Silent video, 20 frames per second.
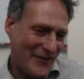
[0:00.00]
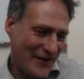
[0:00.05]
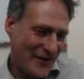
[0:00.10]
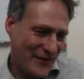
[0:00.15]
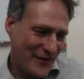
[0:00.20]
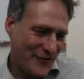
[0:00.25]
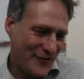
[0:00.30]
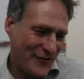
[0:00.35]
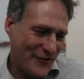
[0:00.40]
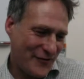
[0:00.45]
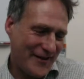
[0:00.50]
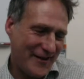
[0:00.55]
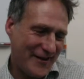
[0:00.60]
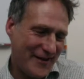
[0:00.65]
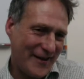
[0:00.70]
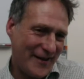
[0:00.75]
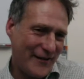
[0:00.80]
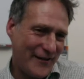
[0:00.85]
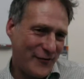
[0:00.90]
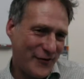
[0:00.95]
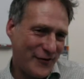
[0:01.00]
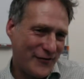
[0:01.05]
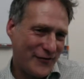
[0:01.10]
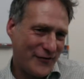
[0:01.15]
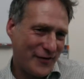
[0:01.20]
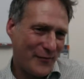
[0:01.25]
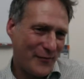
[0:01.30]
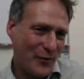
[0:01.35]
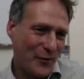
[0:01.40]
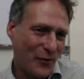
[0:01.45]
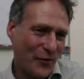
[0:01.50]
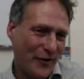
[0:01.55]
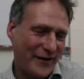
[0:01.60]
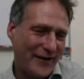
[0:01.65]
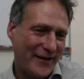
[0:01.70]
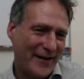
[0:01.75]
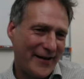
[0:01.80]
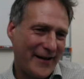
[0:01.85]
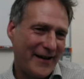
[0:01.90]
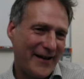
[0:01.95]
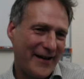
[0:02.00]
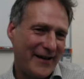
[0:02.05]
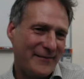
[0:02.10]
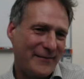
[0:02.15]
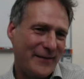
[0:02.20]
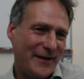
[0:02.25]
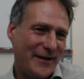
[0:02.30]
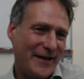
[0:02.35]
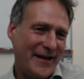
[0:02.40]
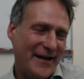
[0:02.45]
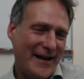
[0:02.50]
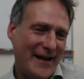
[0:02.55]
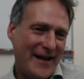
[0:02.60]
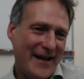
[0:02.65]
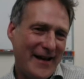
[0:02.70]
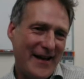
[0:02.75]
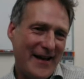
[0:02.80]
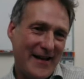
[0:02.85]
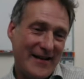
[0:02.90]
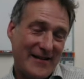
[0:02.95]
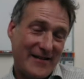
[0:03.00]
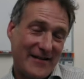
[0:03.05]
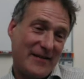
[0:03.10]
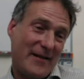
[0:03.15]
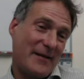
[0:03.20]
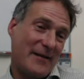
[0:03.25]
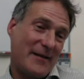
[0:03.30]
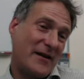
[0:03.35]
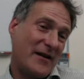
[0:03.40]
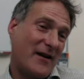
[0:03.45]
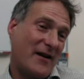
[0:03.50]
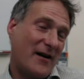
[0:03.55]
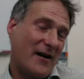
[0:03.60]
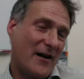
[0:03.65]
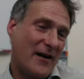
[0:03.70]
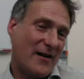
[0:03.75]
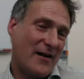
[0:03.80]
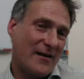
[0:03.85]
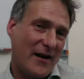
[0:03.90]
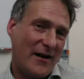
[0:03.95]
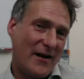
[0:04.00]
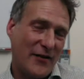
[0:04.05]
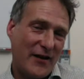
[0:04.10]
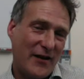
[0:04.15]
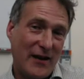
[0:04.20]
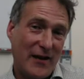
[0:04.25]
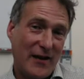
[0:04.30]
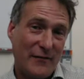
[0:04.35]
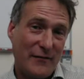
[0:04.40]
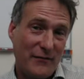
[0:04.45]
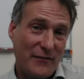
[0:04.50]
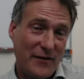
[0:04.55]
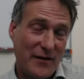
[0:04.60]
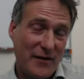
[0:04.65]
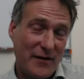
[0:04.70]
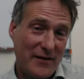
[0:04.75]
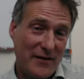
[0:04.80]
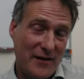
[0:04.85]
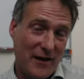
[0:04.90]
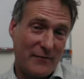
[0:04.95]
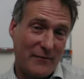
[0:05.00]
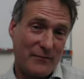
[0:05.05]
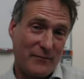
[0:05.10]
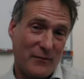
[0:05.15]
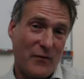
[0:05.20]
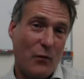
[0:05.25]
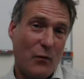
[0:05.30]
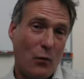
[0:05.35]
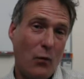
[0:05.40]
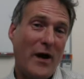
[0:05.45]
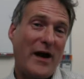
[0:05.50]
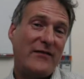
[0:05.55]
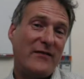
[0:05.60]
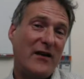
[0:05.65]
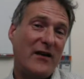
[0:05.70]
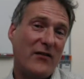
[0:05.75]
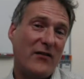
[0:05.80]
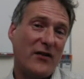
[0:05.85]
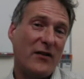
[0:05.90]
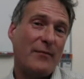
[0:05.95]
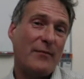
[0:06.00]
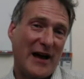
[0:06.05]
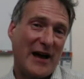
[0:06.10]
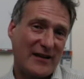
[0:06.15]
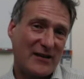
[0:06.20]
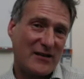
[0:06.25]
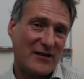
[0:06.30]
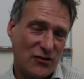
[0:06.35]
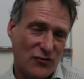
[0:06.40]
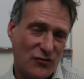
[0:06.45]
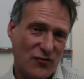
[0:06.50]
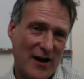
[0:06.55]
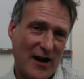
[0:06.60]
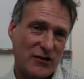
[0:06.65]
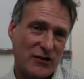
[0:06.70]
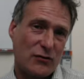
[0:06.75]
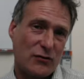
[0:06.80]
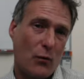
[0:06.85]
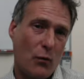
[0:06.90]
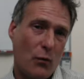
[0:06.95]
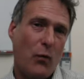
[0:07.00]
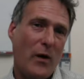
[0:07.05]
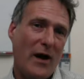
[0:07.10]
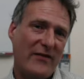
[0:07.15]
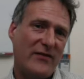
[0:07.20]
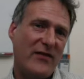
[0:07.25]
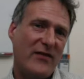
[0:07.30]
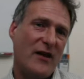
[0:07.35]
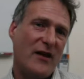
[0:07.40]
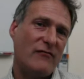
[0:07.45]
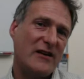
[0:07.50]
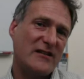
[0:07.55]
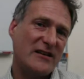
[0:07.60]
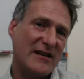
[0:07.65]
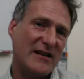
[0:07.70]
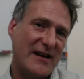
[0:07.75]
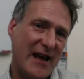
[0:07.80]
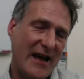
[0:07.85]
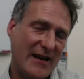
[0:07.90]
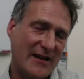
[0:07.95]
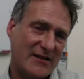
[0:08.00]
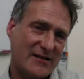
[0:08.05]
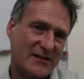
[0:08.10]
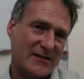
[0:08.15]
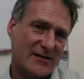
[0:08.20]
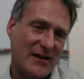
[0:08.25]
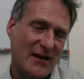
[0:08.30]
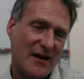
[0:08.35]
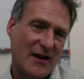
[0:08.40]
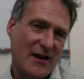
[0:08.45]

an interesting point. And I mean, I think if when the banks crash, when there is a next